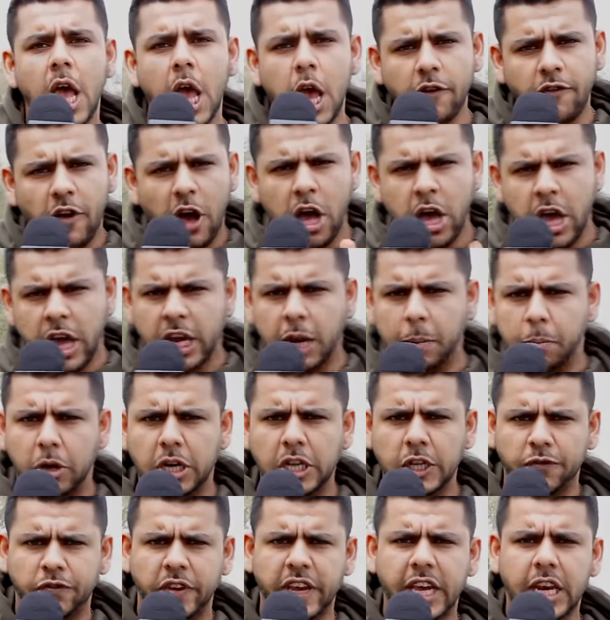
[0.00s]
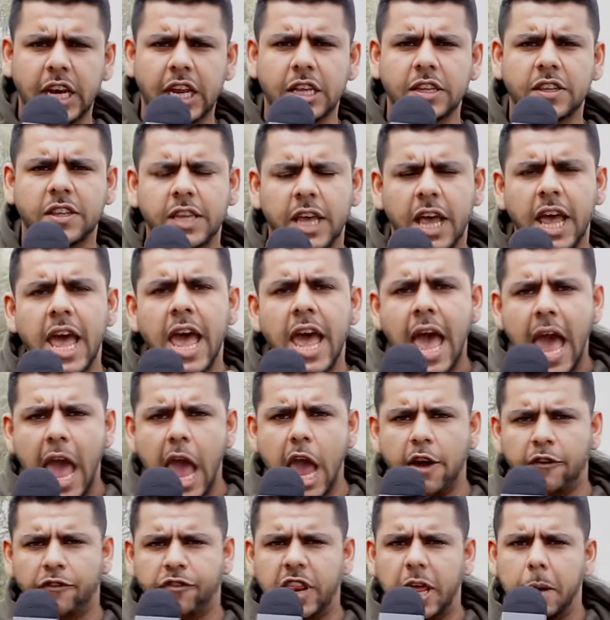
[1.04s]
If I hurt anybody's feelings,
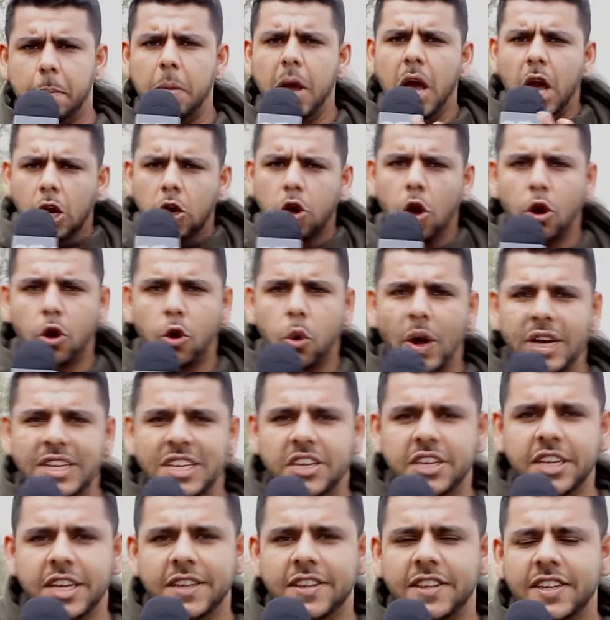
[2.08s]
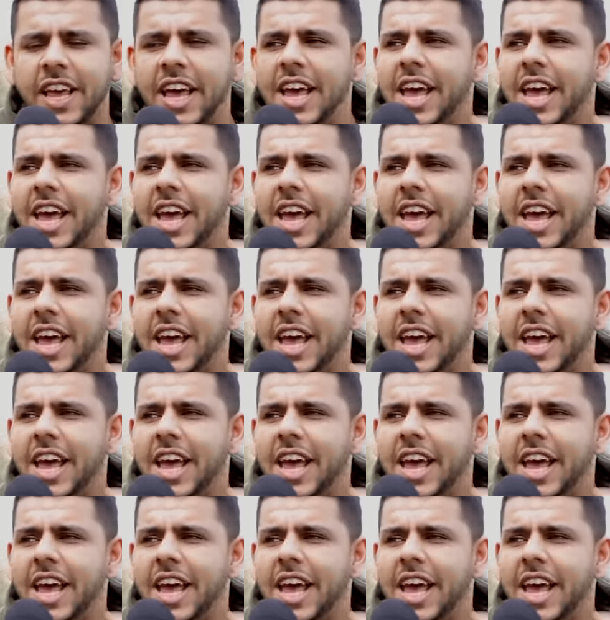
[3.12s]
F them, no questions.